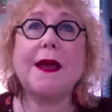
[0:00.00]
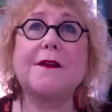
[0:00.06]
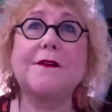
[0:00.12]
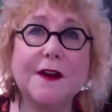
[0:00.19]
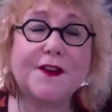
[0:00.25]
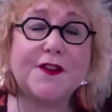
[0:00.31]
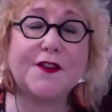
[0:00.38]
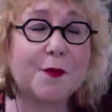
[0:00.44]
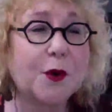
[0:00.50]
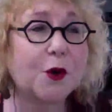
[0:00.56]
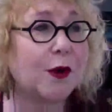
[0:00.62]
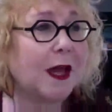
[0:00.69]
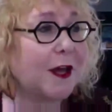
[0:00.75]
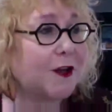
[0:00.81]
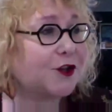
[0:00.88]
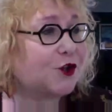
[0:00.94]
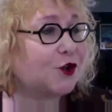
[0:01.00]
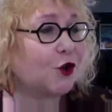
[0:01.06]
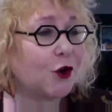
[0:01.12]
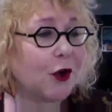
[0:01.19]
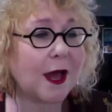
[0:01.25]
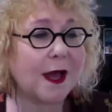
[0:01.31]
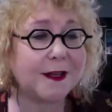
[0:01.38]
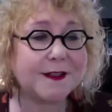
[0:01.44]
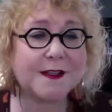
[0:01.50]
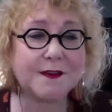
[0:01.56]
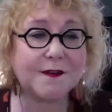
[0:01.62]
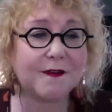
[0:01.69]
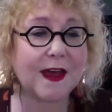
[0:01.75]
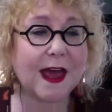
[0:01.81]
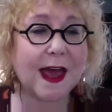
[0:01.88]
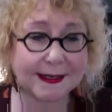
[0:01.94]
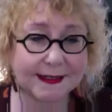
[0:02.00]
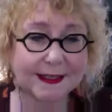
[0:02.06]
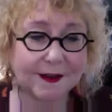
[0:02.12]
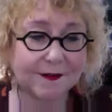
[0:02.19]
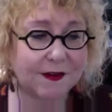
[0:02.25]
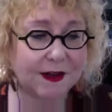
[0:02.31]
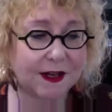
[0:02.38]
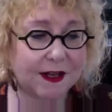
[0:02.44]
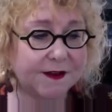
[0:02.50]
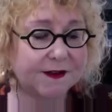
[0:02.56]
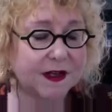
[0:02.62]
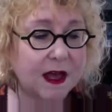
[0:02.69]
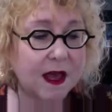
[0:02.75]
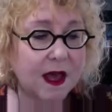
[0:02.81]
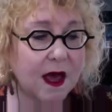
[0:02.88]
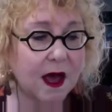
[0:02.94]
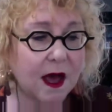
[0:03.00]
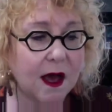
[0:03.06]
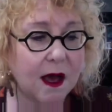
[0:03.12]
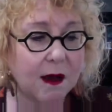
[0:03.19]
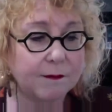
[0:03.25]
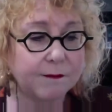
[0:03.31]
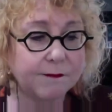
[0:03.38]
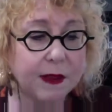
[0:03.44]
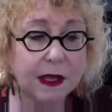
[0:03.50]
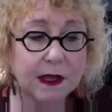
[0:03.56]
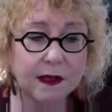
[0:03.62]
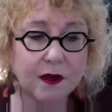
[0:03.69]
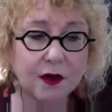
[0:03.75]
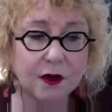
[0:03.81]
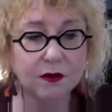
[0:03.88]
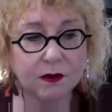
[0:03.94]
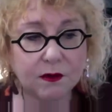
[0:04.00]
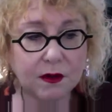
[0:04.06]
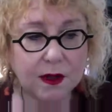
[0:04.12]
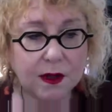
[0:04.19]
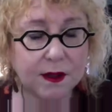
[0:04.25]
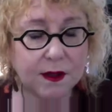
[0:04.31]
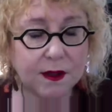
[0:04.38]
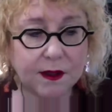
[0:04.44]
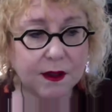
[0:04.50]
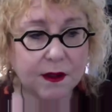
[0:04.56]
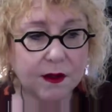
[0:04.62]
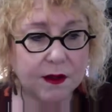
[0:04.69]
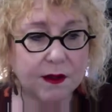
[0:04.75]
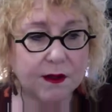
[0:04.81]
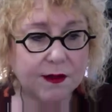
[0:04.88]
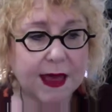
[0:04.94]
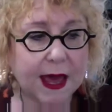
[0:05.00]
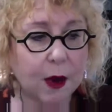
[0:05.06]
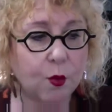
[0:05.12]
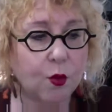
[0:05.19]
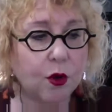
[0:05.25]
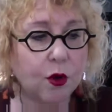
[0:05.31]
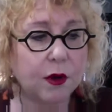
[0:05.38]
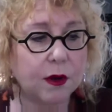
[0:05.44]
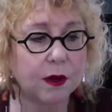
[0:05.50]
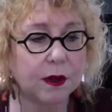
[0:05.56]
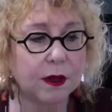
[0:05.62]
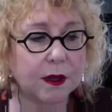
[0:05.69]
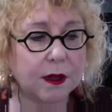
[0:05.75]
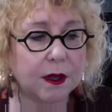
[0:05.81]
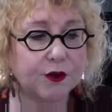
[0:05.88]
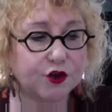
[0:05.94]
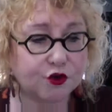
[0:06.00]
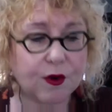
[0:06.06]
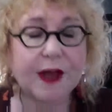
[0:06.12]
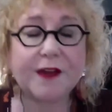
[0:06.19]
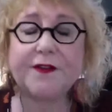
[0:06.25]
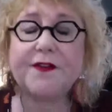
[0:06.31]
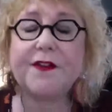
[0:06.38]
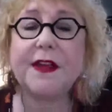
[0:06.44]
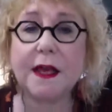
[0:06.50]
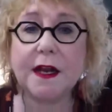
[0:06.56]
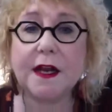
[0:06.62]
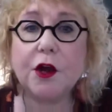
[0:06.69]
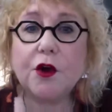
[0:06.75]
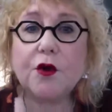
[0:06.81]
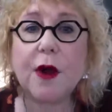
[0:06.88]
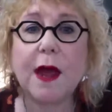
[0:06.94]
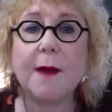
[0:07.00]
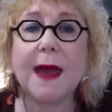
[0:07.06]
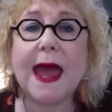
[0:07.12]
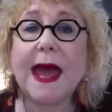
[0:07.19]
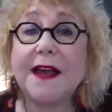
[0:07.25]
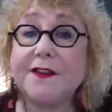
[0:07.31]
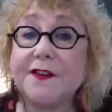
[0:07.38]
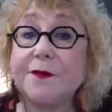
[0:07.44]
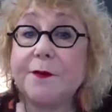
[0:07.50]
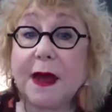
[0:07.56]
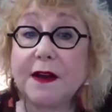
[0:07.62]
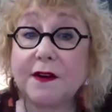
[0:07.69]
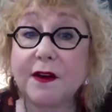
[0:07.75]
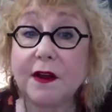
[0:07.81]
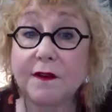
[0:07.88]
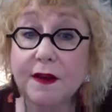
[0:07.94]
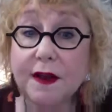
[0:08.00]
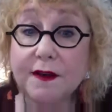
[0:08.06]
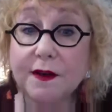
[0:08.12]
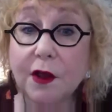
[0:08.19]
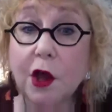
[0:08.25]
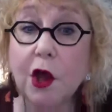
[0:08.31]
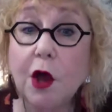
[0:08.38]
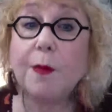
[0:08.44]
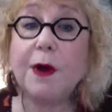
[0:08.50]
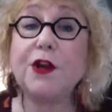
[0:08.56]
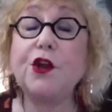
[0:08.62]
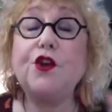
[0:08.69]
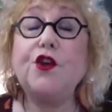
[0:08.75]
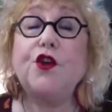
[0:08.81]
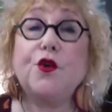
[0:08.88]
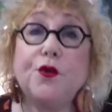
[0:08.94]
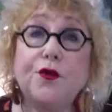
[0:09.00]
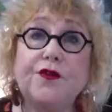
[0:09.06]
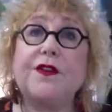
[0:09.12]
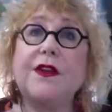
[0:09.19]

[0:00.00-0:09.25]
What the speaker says: experiential kinds of activities, that will address the Enneagram aspect of it, but using